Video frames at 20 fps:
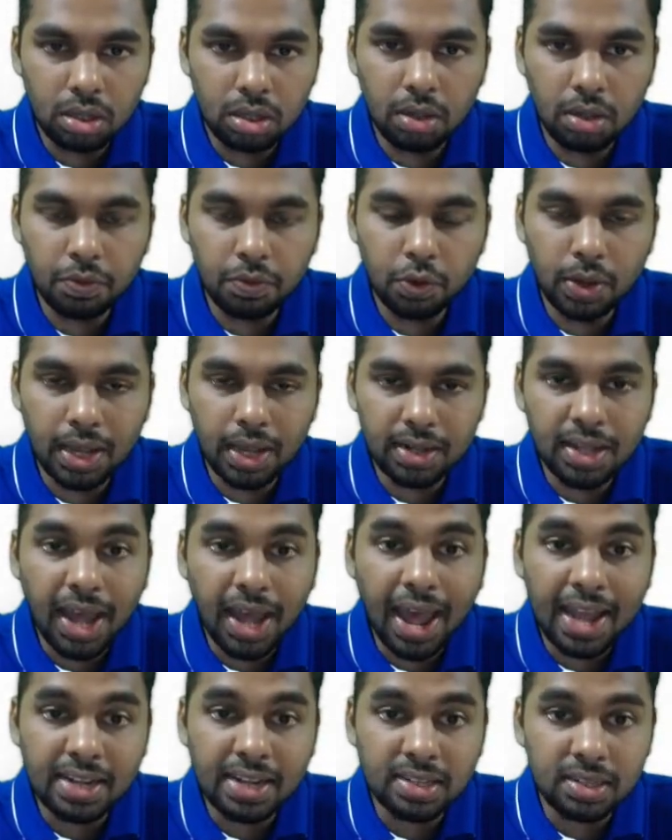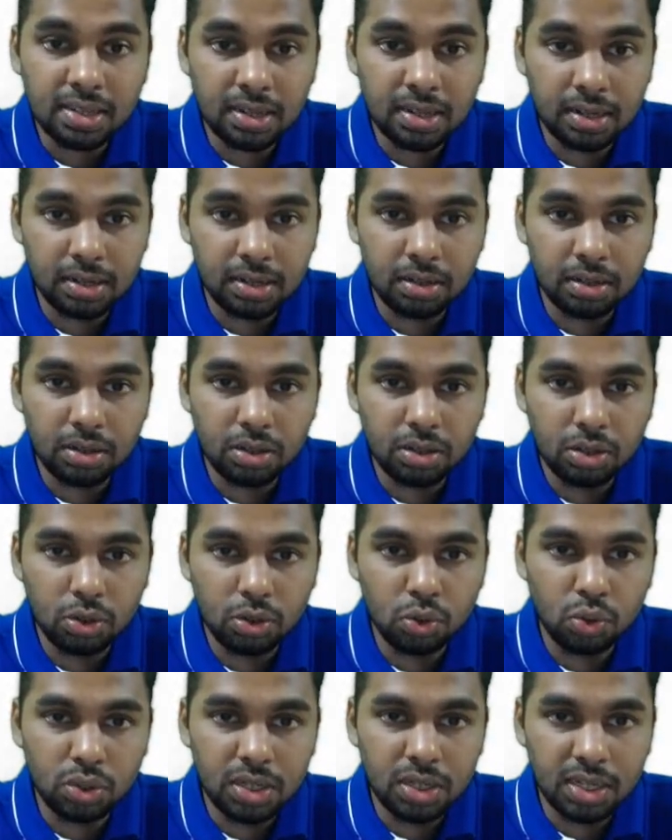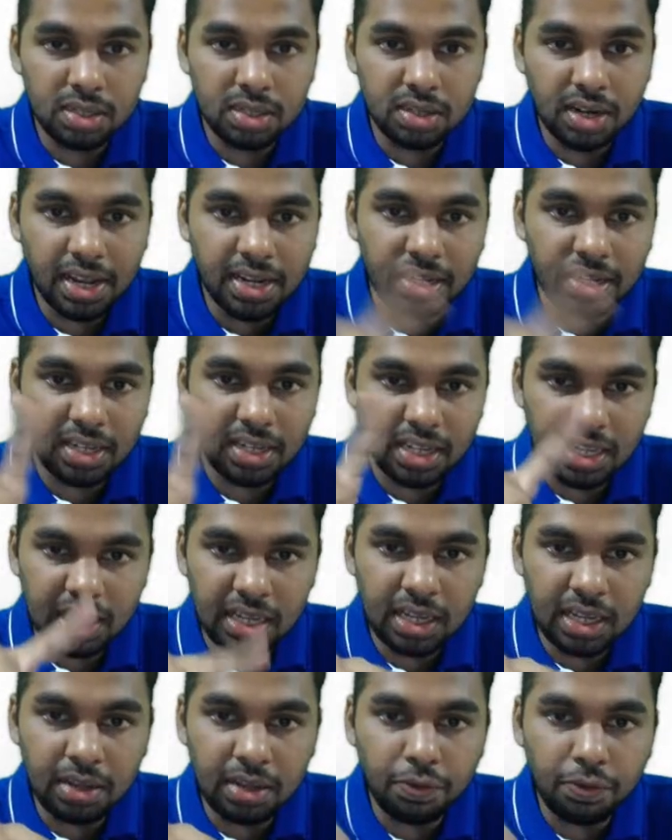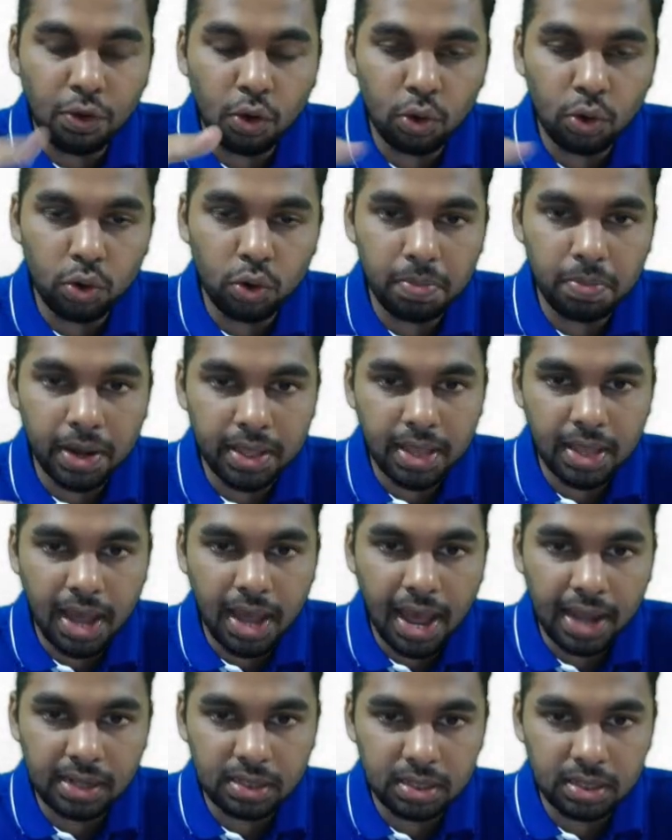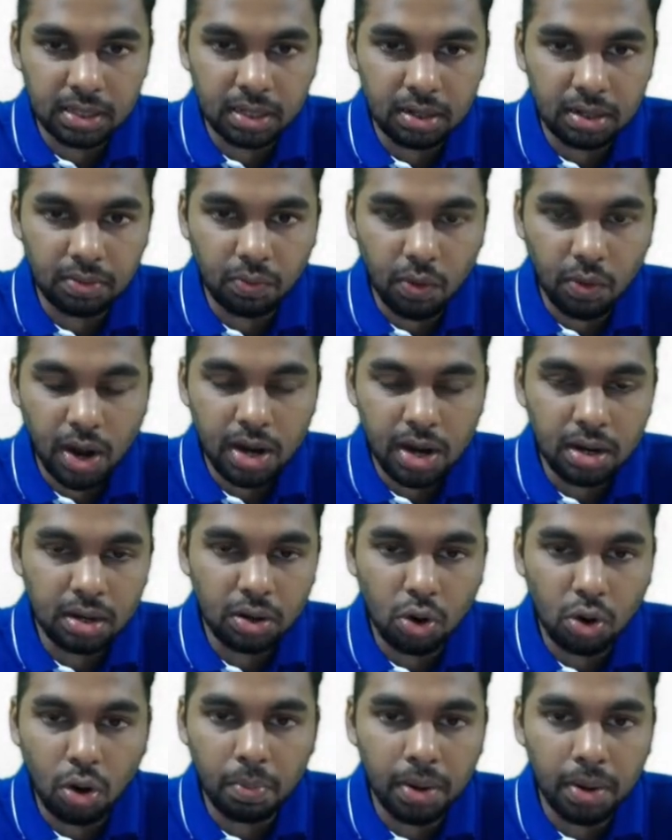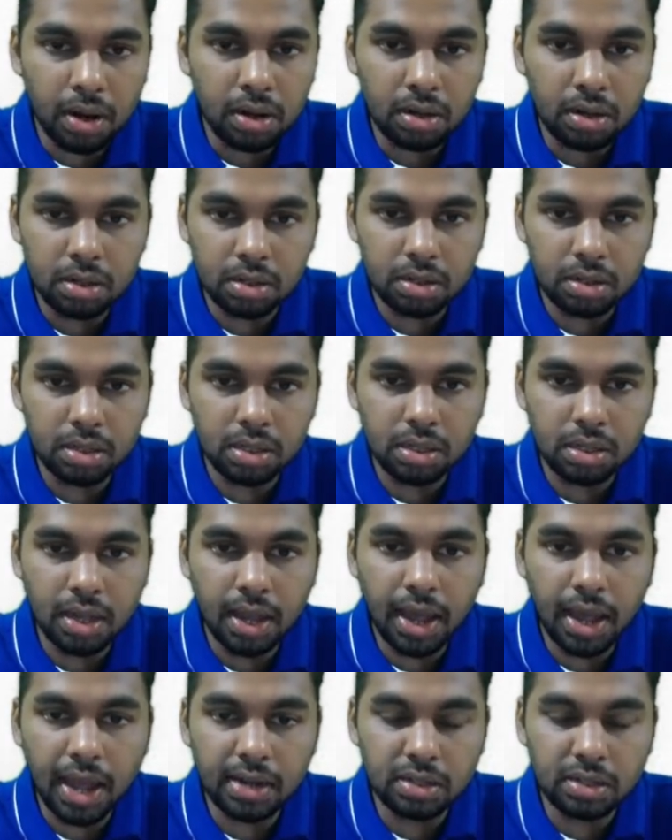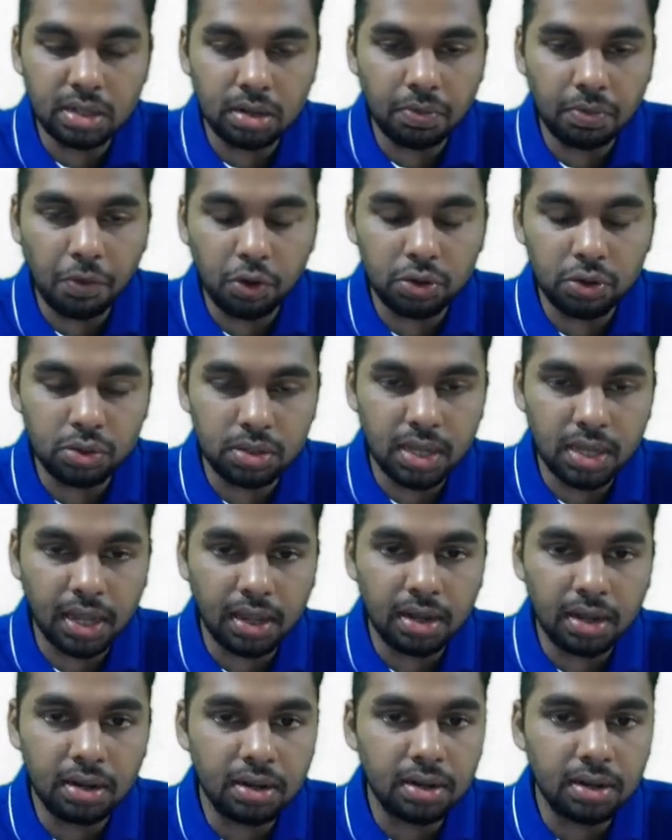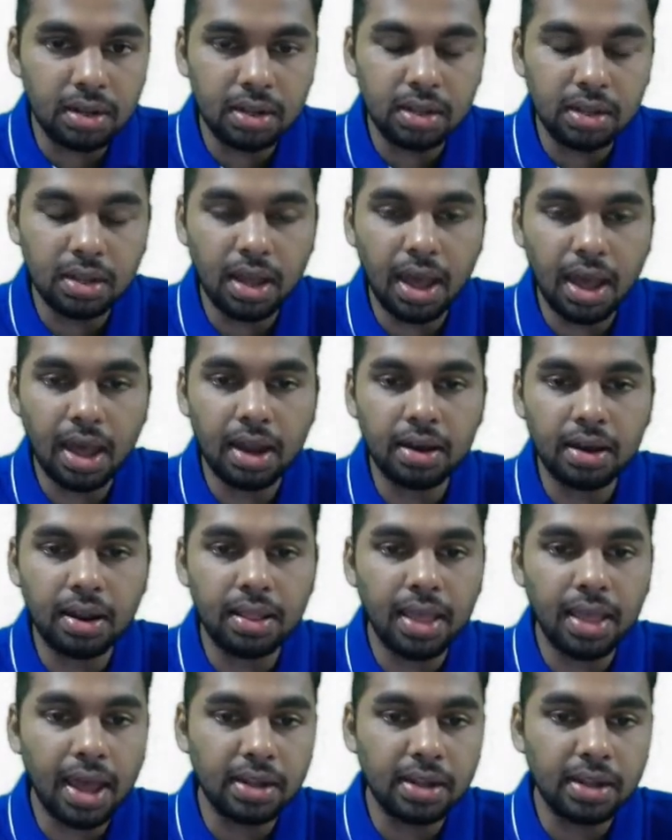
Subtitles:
If you get the answer, you just write E followed by the answer 1, comma, answer for second and the